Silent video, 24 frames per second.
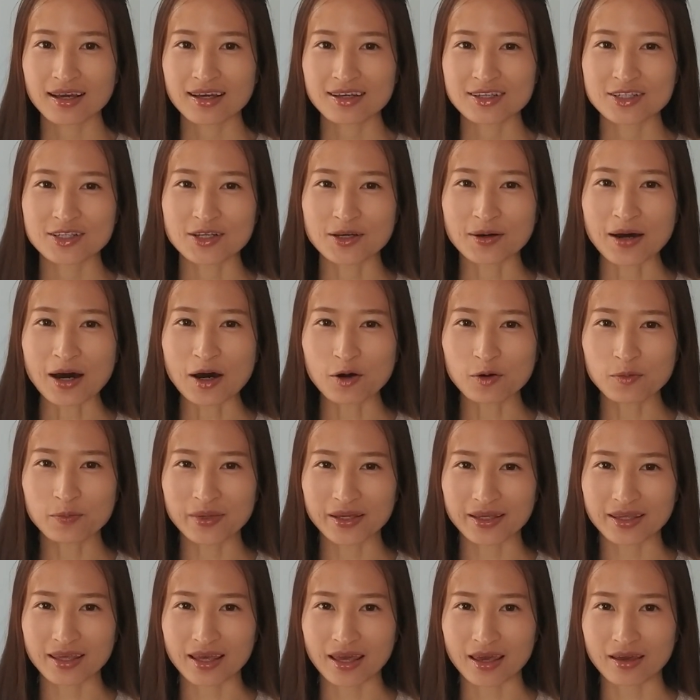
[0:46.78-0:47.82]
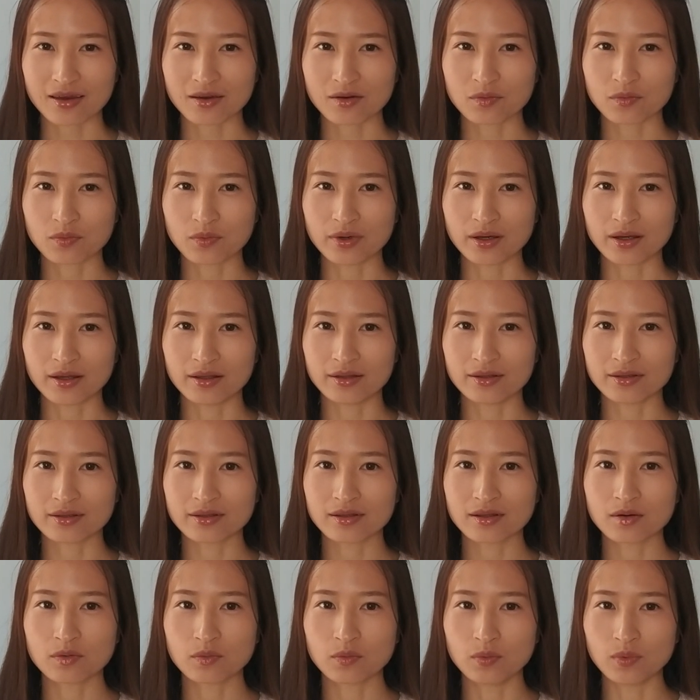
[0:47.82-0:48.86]
So I'll begin
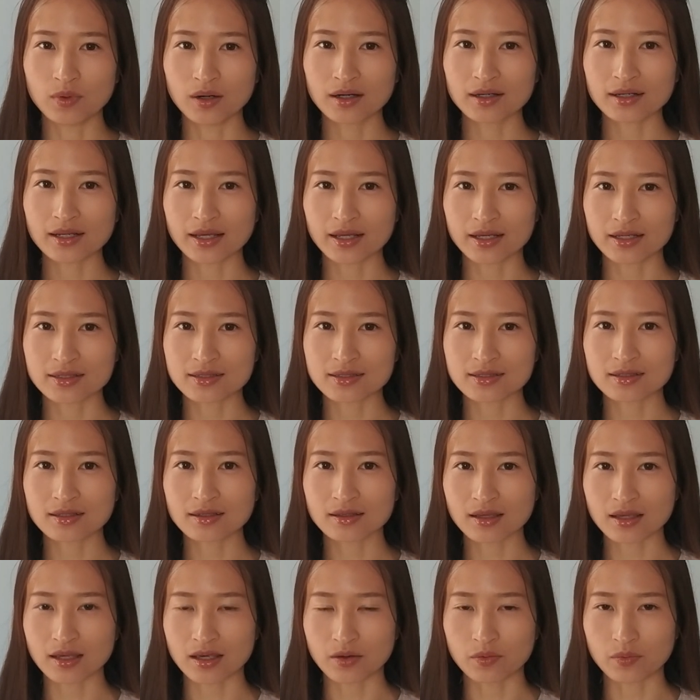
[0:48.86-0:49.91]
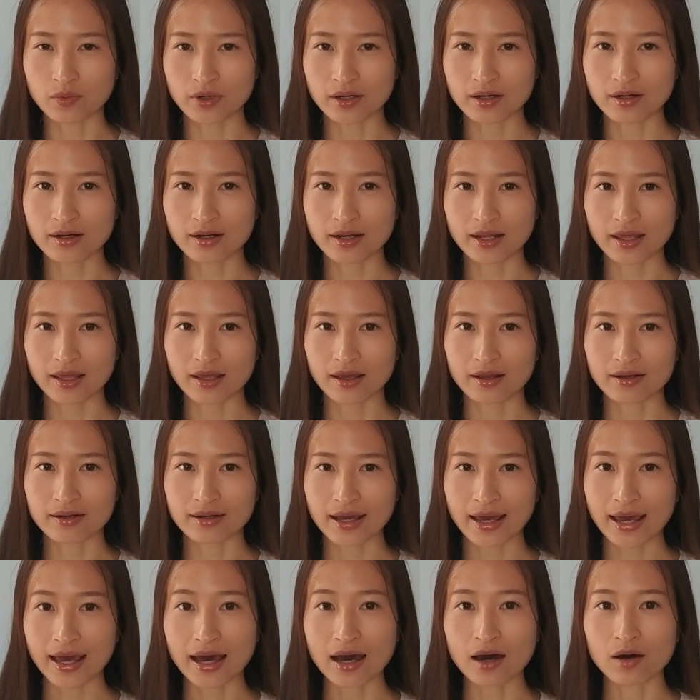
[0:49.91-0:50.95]
with what is the keyword and
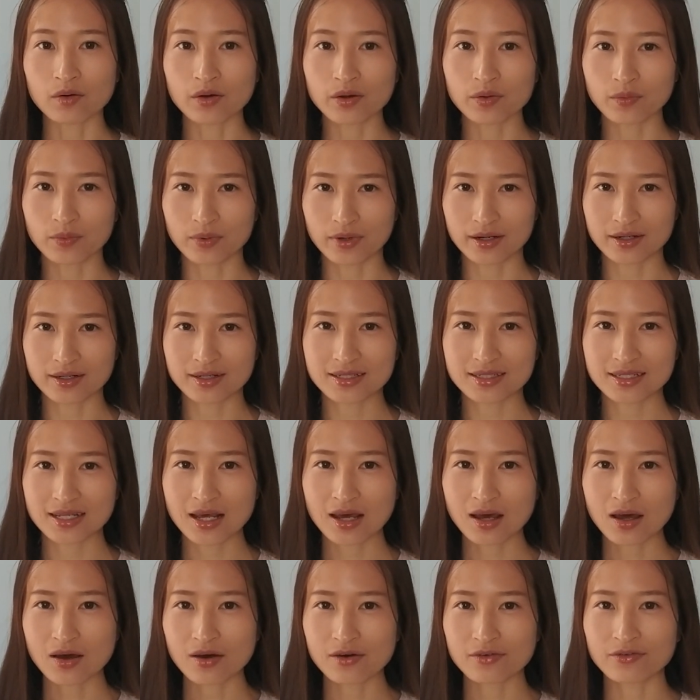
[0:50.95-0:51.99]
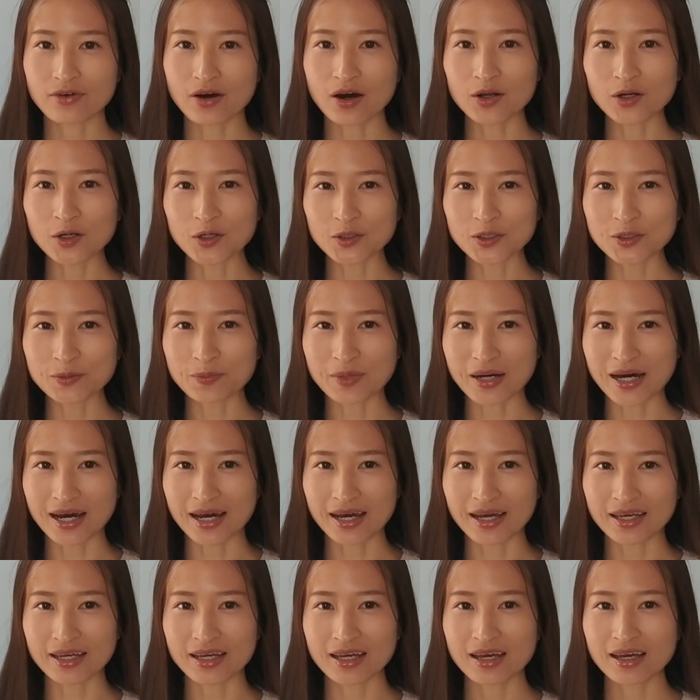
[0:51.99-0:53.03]
how it works, followed
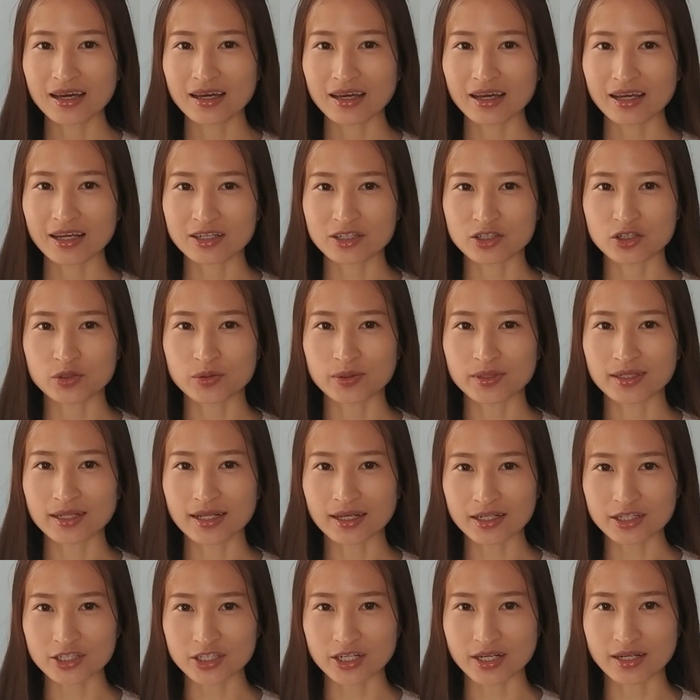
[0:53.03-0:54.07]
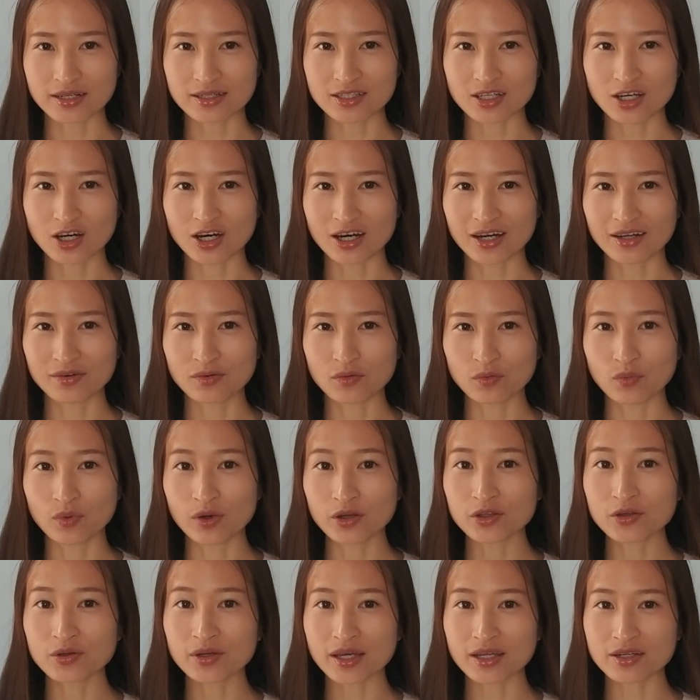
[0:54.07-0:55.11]
by introductions on
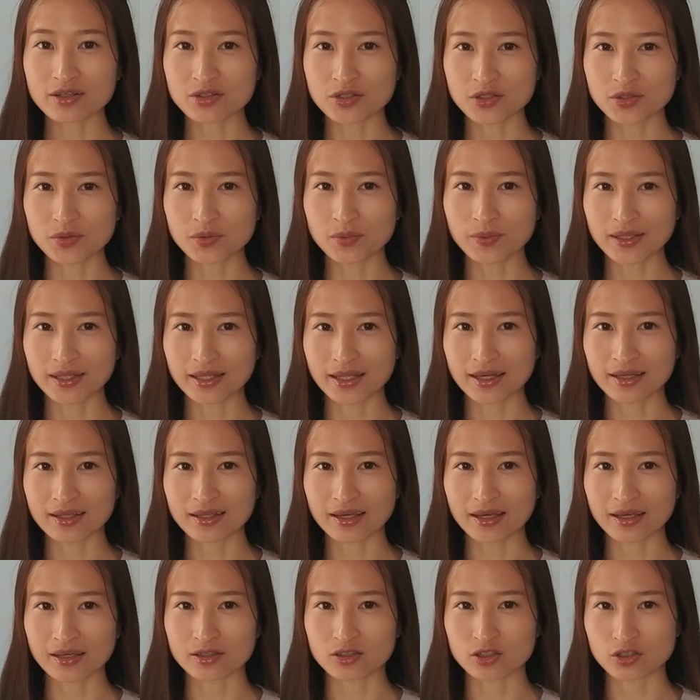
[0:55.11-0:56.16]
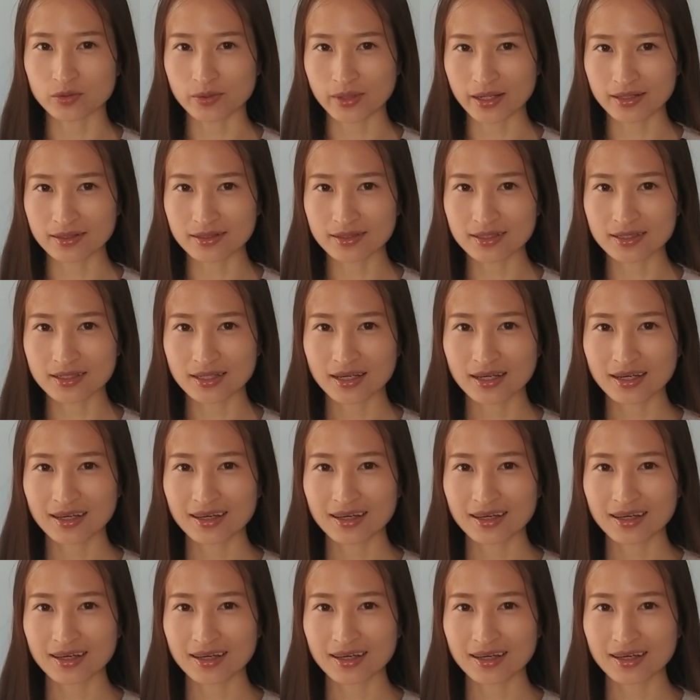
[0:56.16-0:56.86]
what you can do with it in trance.